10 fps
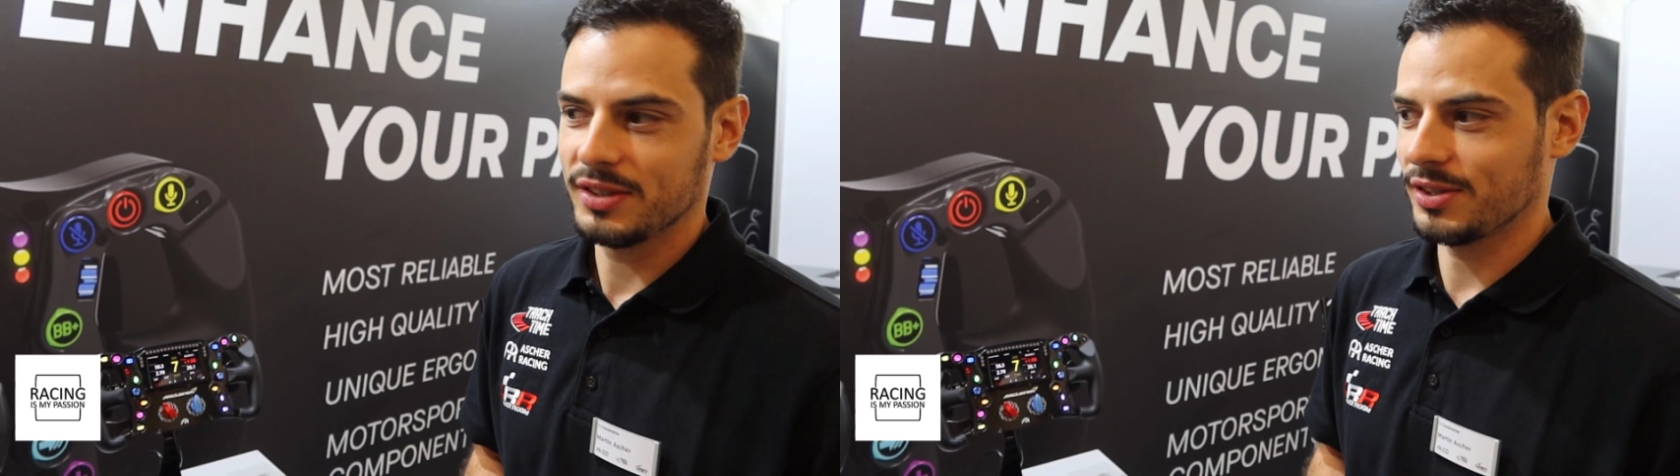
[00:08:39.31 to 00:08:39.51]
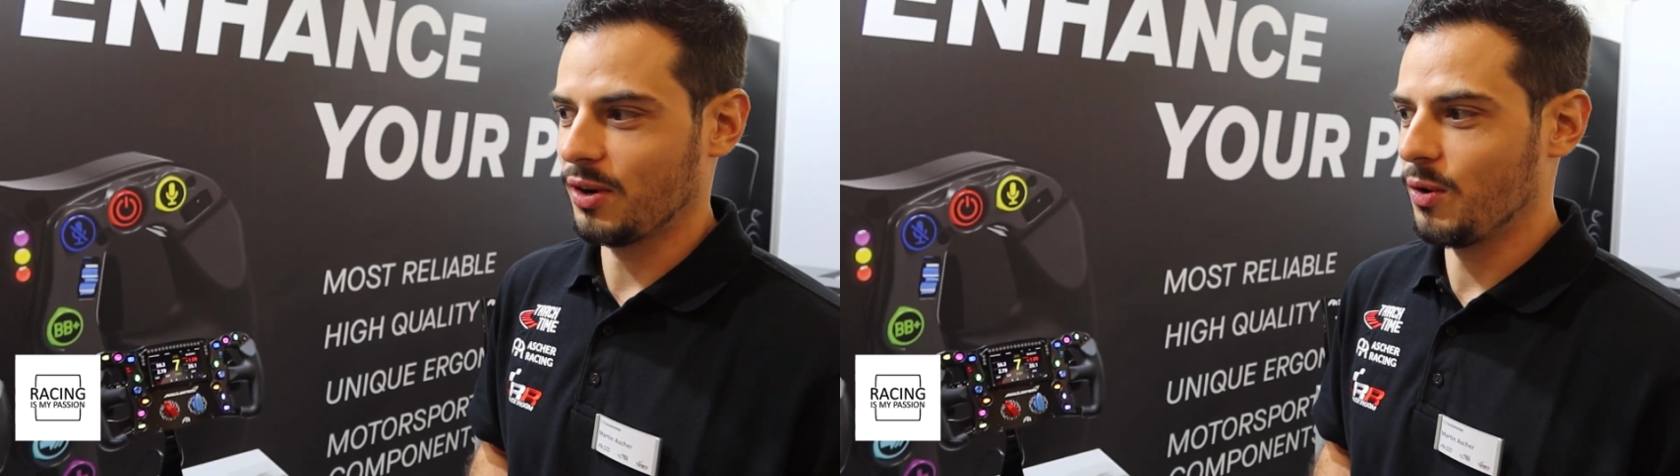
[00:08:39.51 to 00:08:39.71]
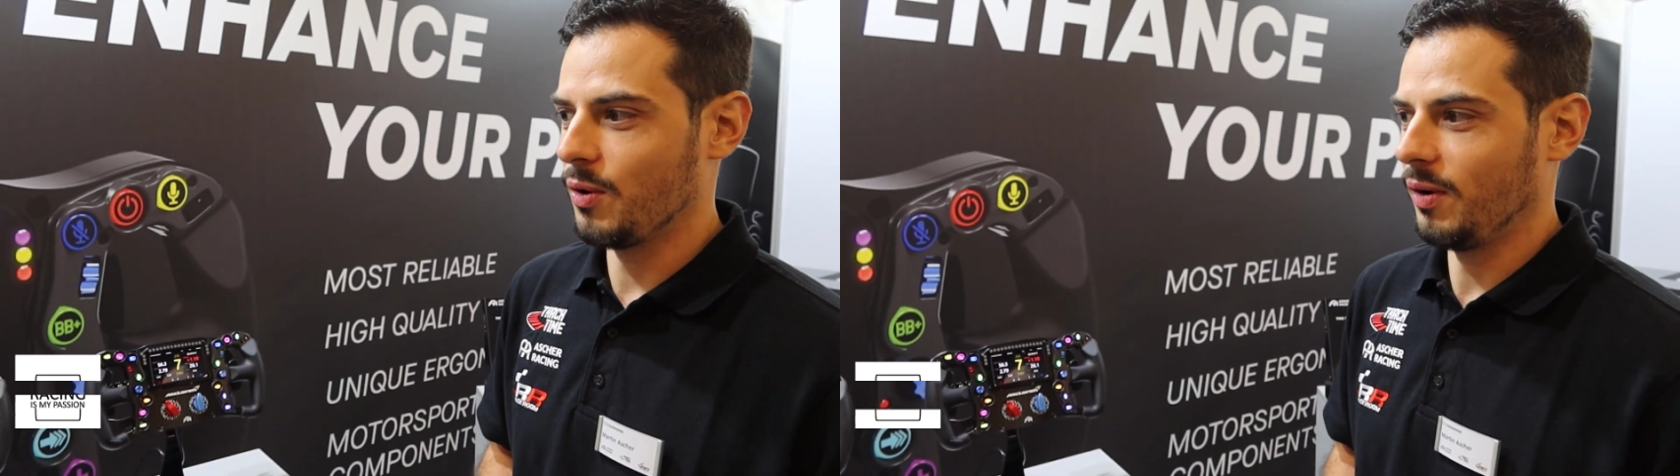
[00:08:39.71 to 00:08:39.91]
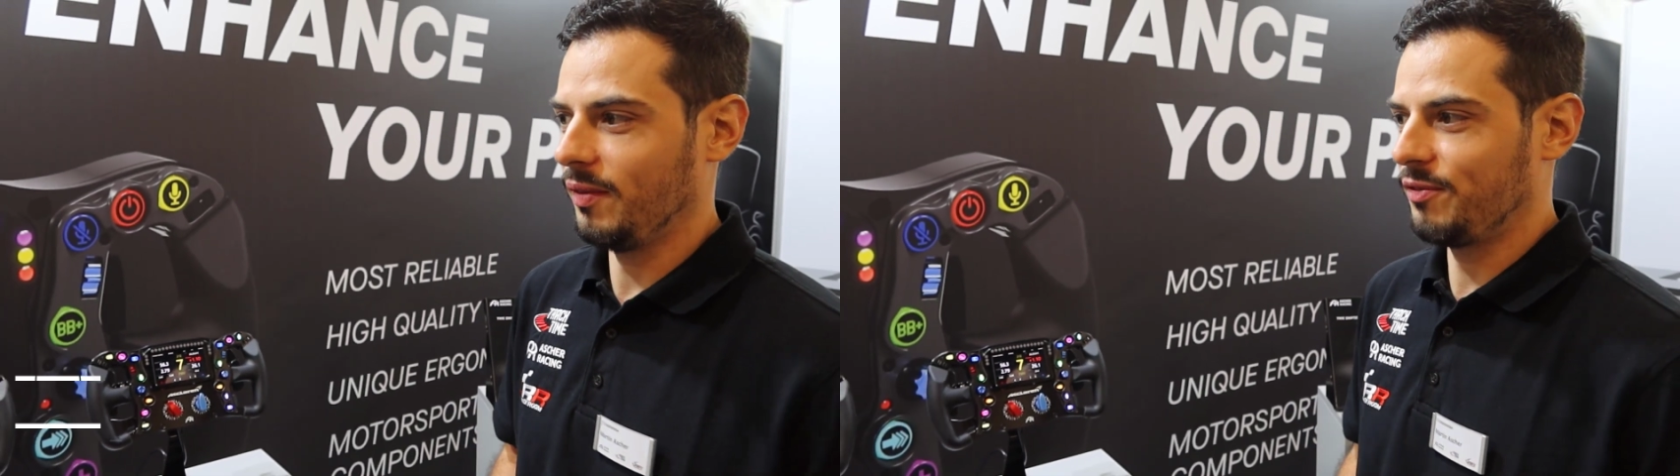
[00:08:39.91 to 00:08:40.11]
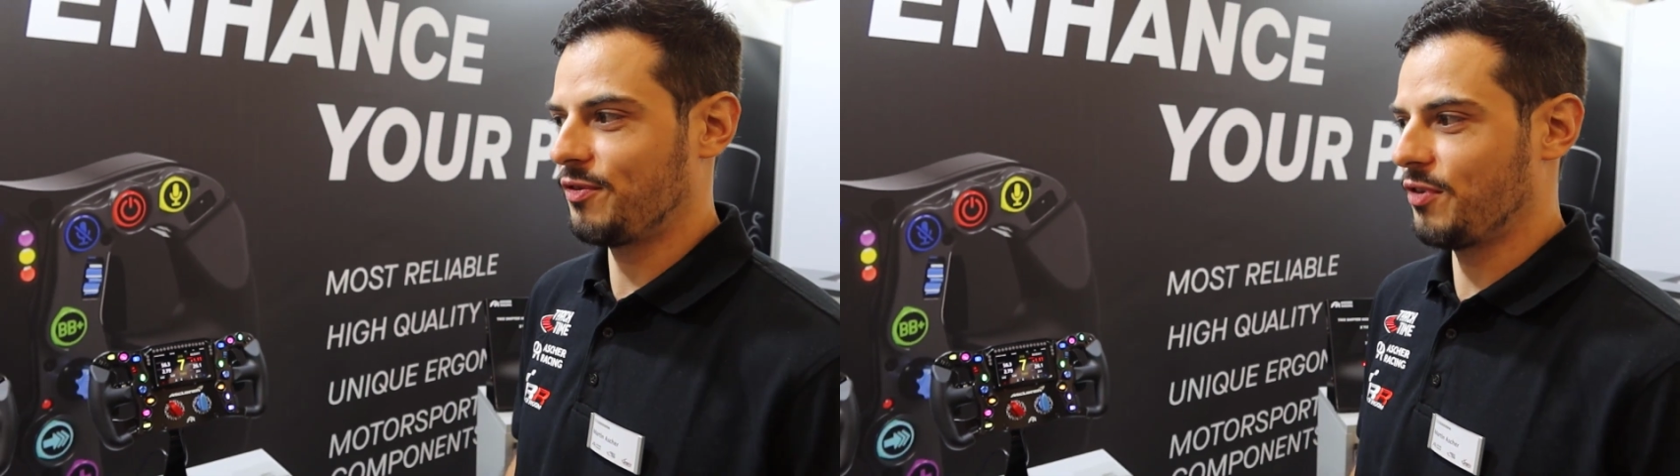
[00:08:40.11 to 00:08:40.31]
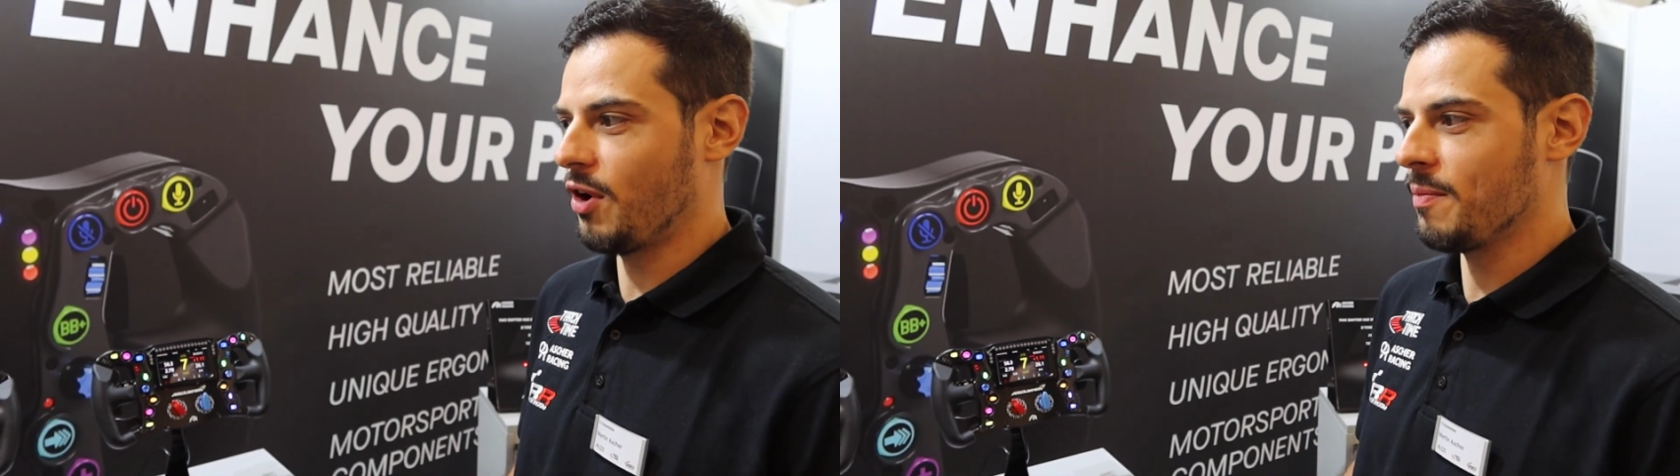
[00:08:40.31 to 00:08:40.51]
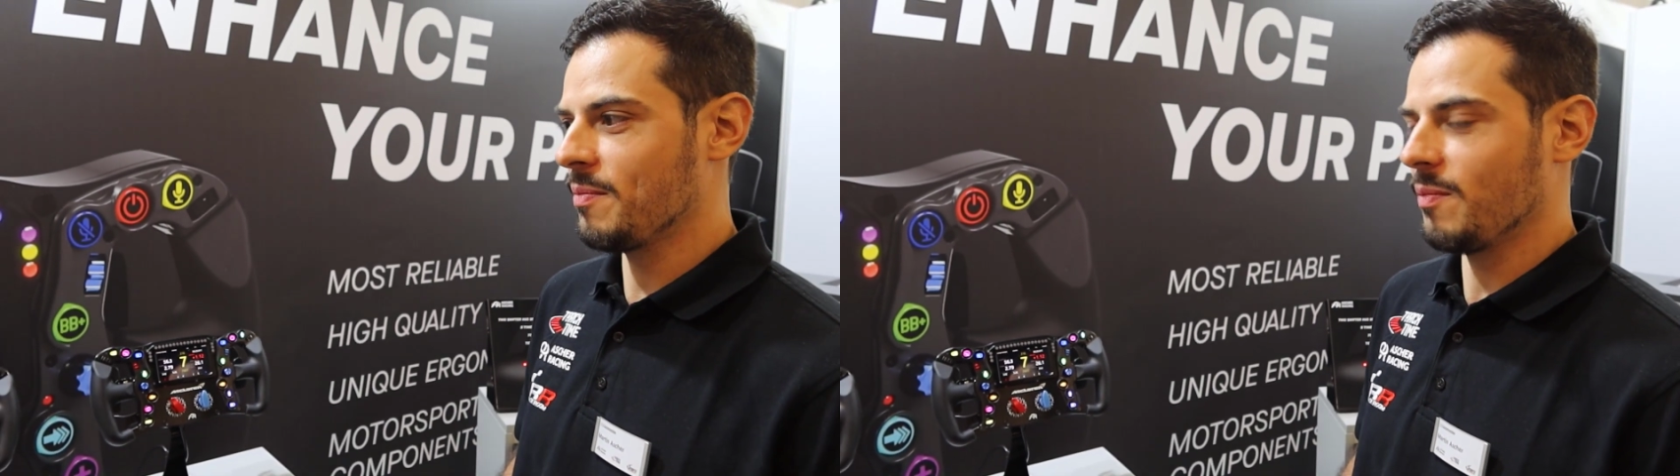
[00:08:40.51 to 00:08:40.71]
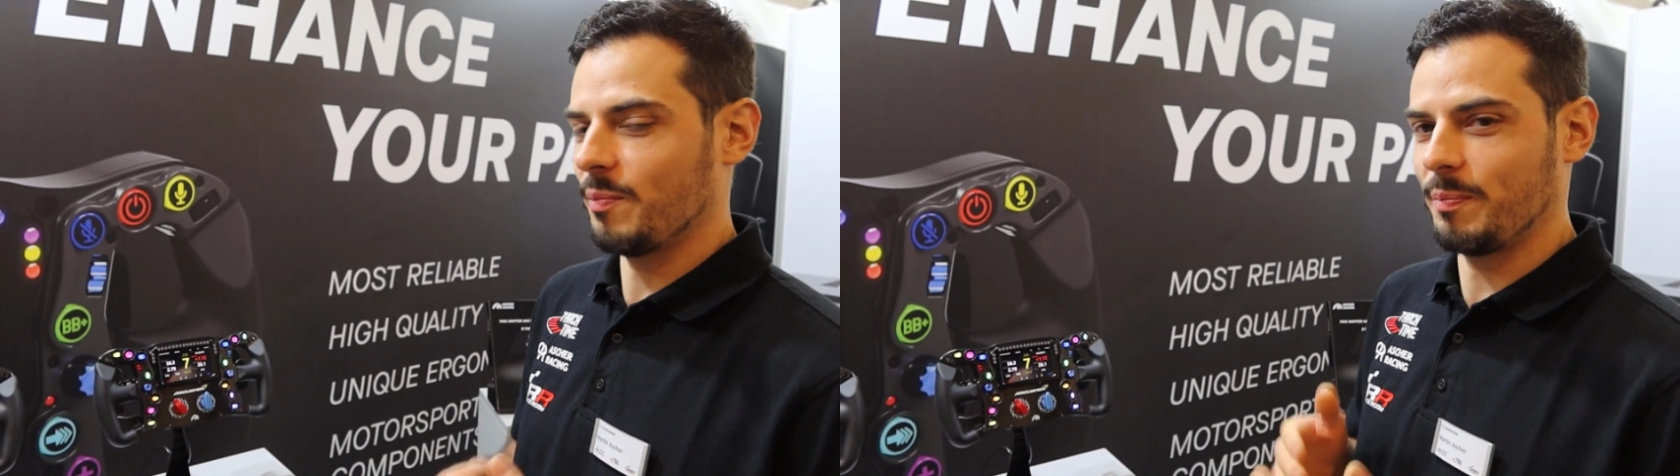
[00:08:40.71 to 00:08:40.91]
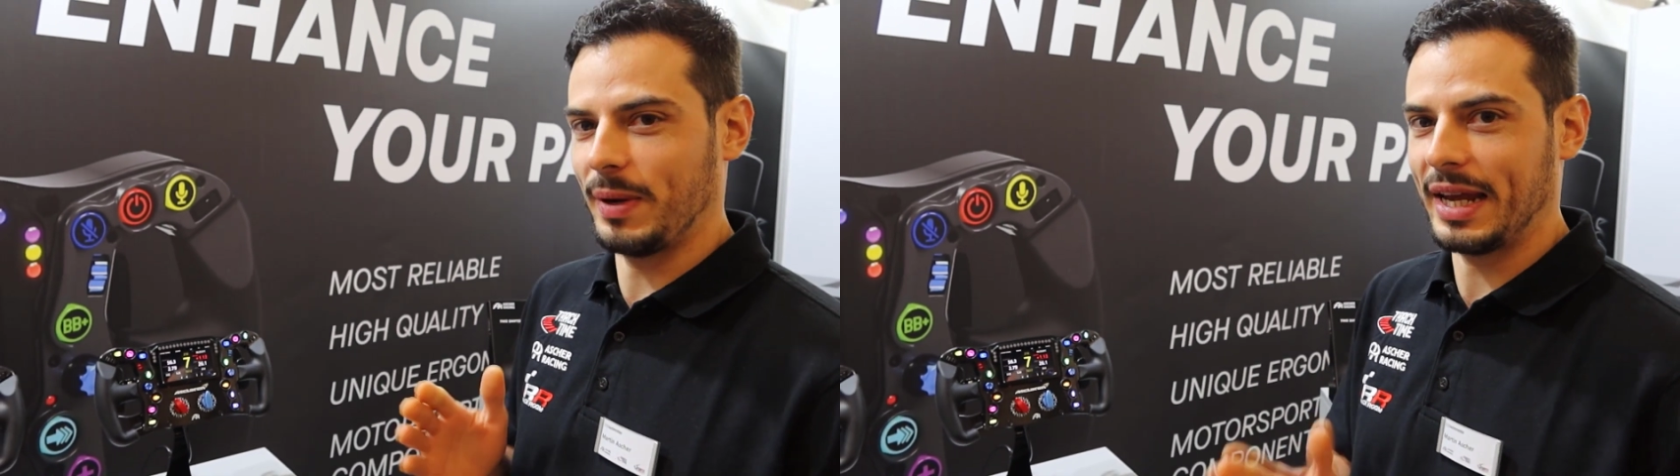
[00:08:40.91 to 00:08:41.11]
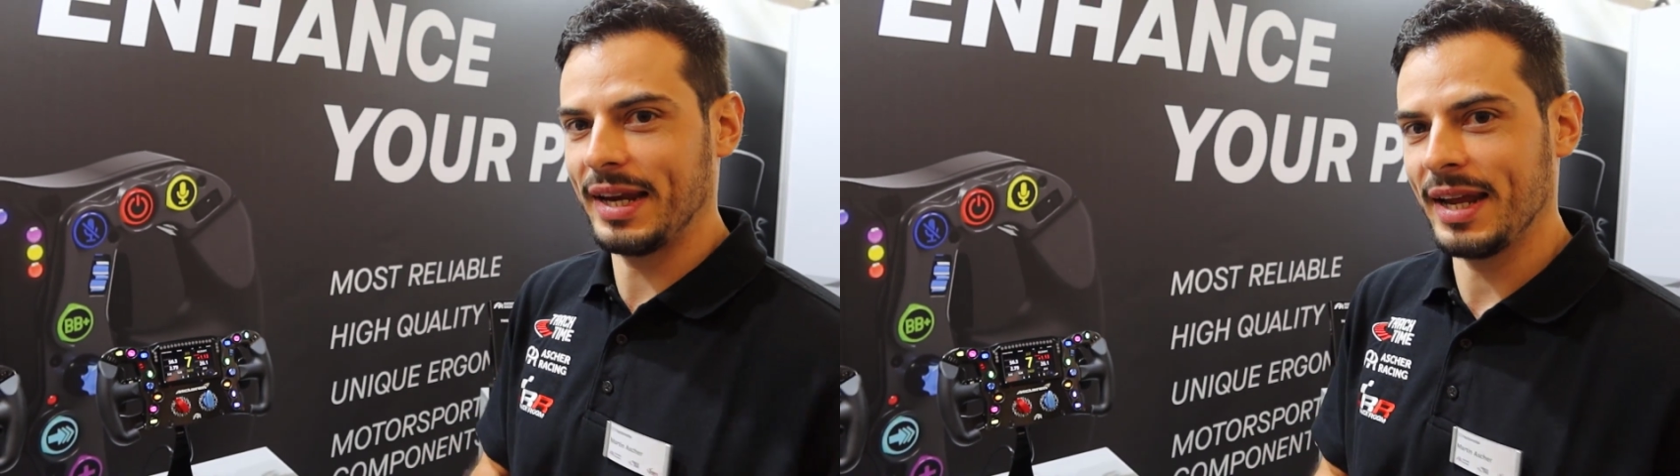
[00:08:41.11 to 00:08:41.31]
So from
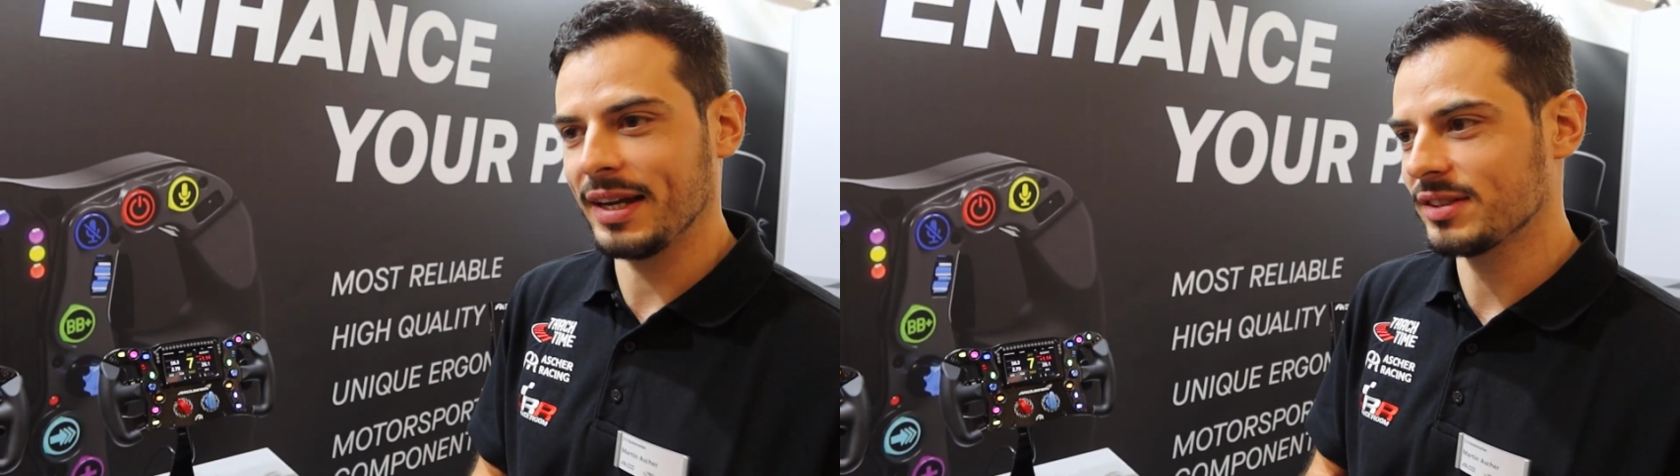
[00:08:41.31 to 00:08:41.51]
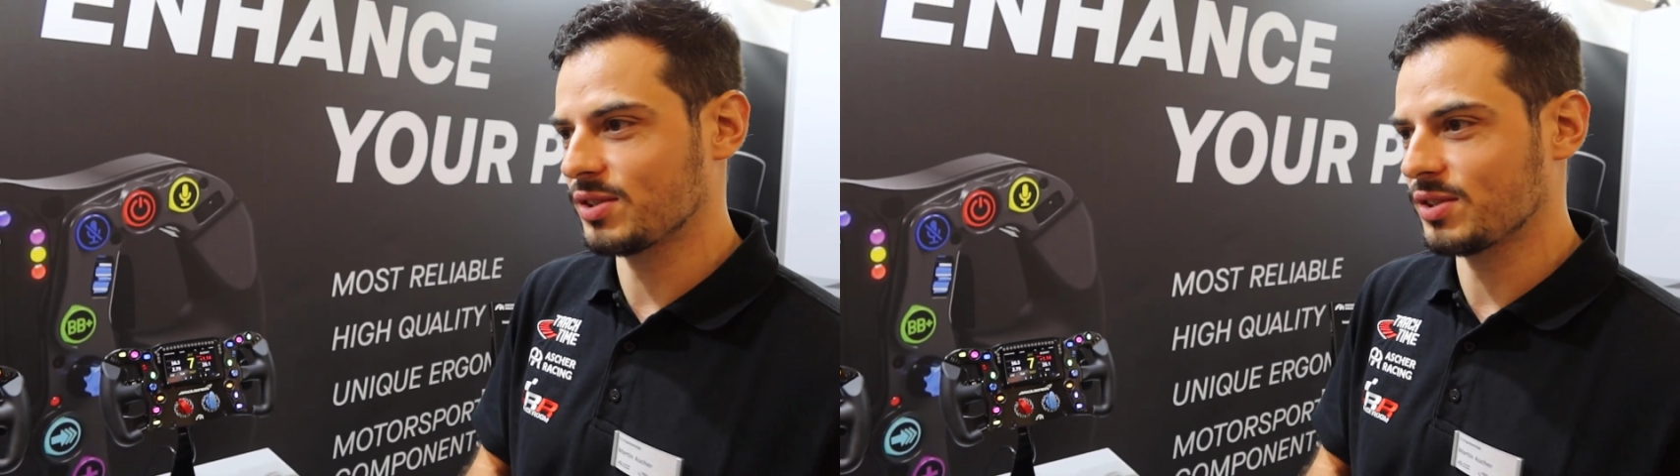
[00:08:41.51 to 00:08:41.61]
beginning